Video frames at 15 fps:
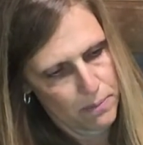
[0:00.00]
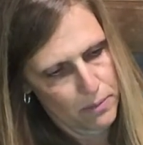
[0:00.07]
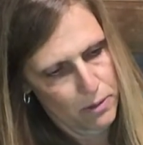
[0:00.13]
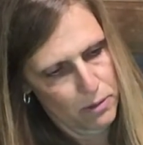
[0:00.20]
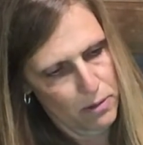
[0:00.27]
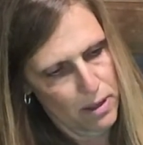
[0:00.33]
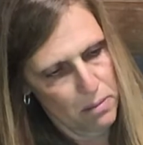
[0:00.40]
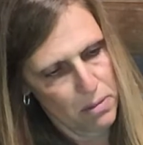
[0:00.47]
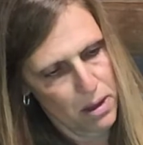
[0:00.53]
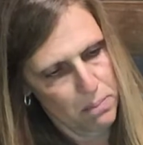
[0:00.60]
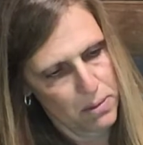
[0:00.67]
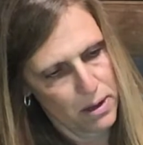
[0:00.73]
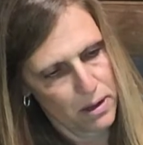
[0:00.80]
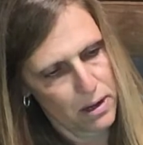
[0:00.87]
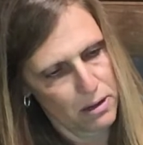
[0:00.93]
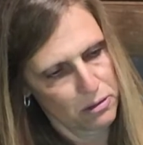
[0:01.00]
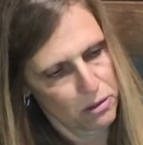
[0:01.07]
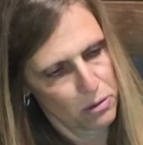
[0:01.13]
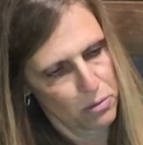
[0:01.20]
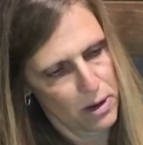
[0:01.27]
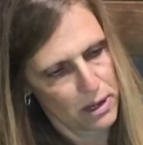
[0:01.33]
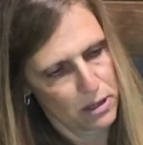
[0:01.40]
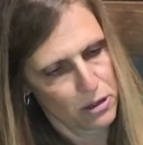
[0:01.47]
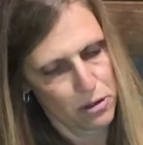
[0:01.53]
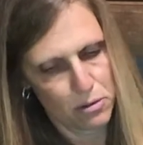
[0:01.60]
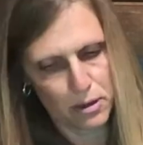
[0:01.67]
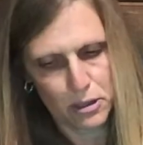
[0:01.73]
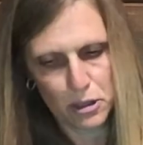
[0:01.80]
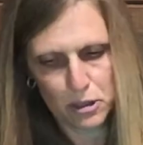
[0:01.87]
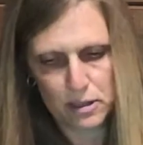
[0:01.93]
So that might be an easier way to do it.
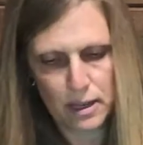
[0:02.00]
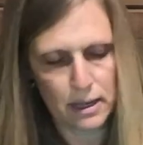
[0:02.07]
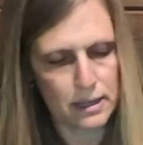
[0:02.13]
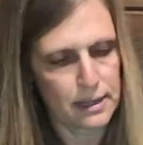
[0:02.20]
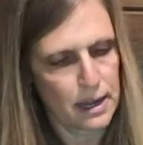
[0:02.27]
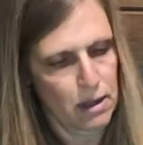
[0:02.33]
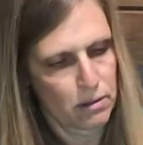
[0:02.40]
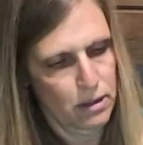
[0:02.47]
Just set it down